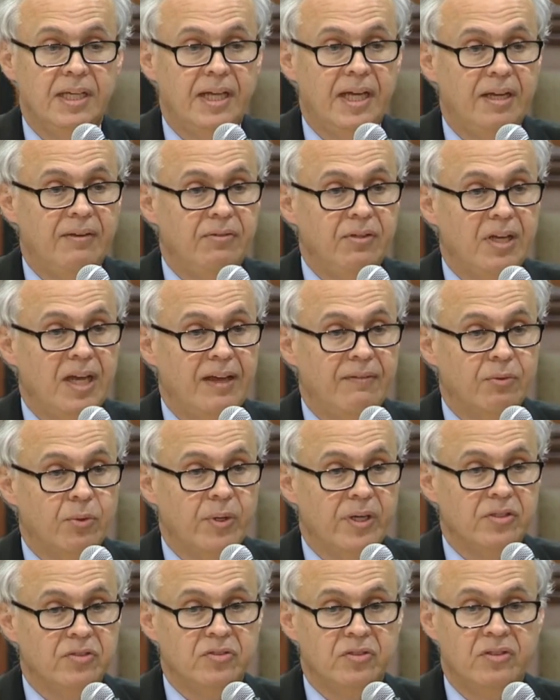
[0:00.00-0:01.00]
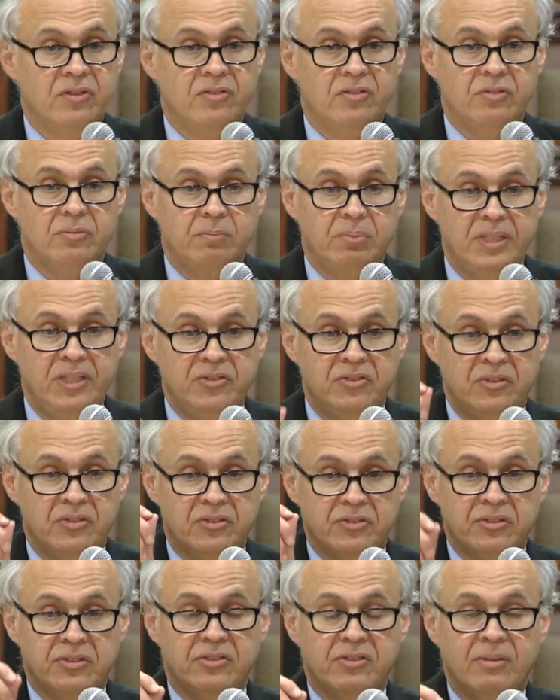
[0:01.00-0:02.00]
and if you have questions, please
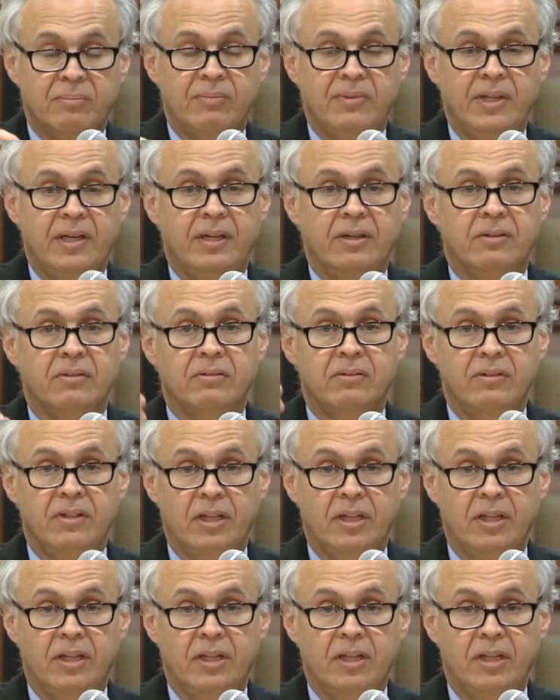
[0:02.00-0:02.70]
insert them there.